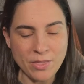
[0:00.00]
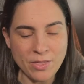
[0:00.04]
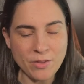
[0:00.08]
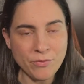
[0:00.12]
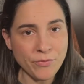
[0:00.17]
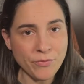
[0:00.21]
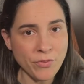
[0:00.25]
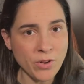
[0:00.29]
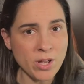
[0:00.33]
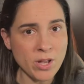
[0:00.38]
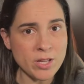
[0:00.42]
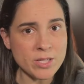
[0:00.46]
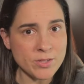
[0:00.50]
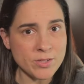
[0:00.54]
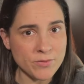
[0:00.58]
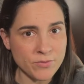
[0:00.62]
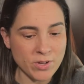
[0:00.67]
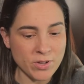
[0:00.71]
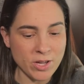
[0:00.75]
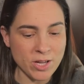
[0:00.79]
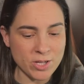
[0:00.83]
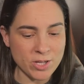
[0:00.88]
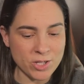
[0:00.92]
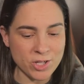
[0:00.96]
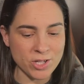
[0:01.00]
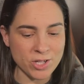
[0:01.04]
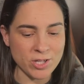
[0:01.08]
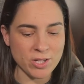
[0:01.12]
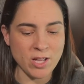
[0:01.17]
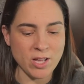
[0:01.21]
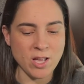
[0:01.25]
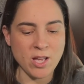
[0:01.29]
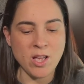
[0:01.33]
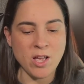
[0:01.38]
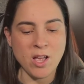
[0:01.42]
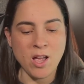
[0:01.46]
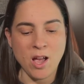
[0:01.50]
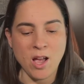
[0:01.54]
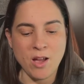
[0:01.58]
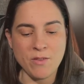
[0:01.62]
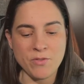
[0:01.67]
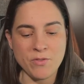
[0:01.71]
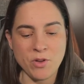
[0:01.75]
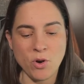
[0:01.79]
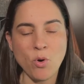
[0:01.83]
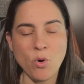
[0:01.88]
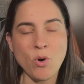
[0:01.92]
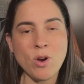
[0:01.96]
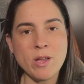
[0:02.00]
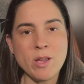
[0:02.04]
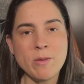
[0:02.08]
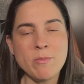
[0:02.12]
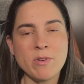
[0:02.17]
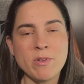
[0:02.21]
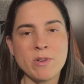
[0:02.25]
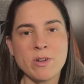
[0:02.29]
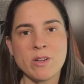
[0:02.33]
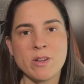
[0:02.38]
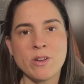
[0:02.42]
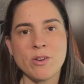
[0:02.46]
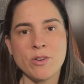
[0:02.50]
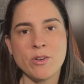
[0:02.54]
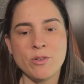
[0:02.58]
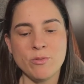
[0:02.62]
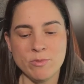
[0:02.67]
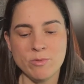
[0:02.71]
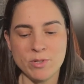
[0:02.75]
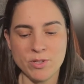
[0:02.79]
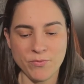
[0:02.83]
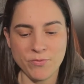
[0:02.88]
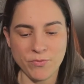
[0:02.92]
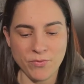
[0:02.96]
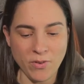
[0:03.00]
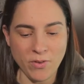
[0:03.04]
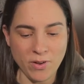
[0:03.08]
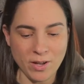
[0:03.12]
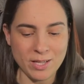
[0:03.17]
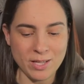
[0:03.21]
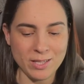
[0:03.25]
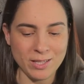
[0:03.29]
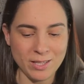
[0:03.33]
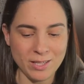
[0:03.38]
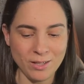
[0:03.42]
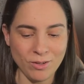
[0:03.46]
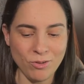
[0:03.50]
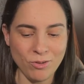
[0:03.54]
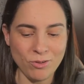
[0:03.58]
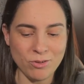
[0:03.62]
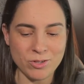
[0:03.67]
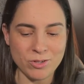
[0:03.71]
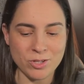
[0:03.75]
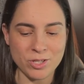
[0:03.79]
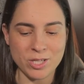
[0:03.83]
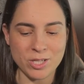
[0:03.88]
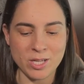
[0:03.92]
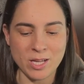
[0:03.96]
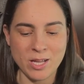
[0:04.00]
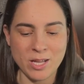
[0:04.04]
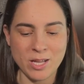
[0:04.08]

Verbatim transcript: the first version of the Heuer Monaco was finally launched